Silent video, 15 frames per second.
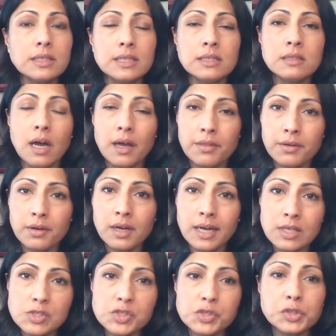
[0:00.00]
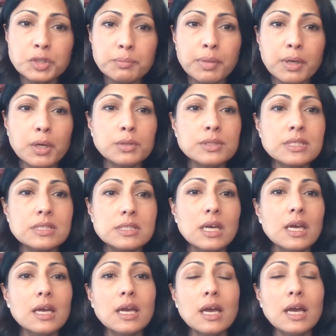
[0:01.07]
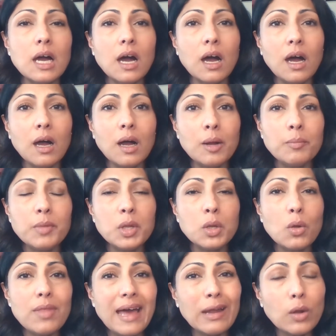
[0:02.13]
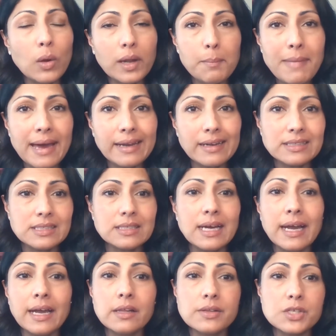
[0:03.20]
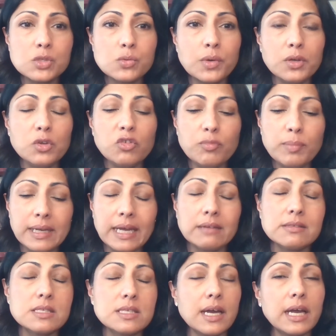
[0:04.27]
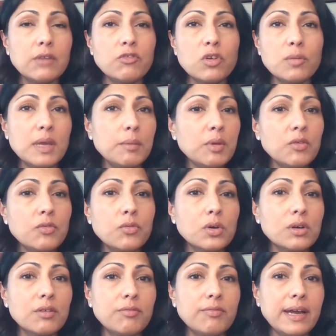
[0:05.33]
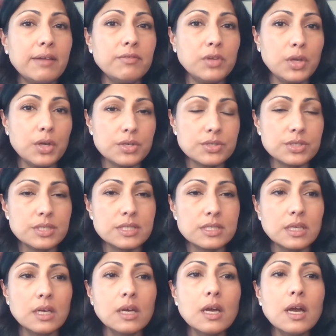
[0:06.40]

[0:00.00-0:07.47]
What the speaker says: In other consular posts, that automatic denial is when you've been outside for maybe 4 or 5 years.